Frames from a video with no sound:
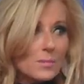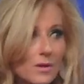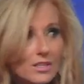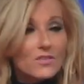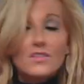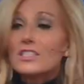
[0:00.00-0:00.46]

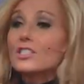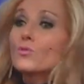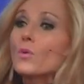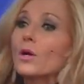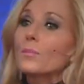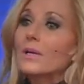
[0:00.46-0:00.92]
because this is
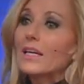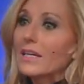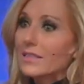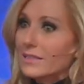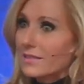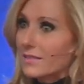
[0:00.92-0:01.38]
where it
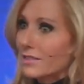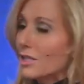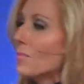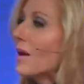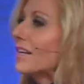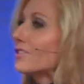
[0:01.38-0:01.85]
begins.
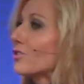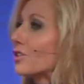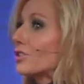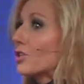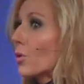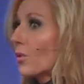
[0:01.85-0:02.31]
Somebody is going
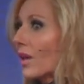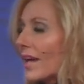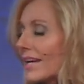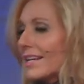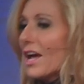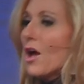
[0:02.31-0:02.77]
to so
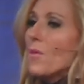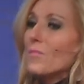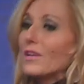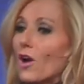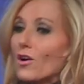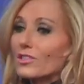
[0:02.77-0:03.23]
relate
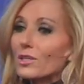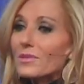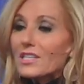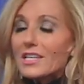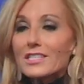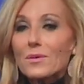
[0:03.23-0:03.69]
because let me
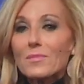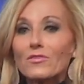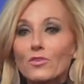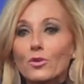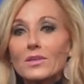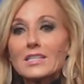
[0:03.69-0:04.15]
tell you something.
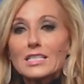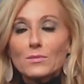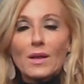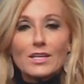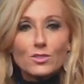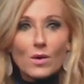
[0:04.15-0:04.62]
If you're in this
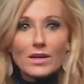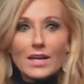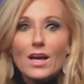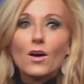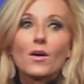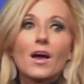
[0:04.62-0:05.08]
place right
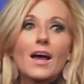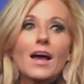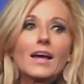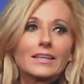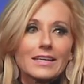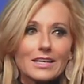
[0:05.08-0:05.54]
now,
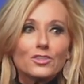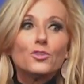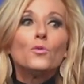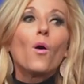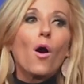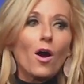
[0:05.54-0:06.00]

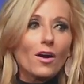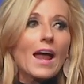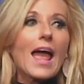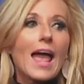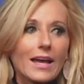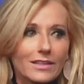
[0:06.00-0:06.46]
you are
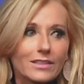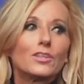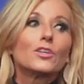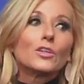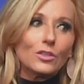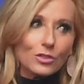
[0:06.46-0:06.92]
at
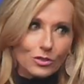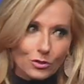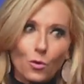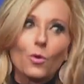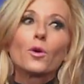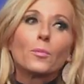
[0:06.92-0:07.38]

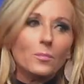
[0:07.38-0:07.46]
your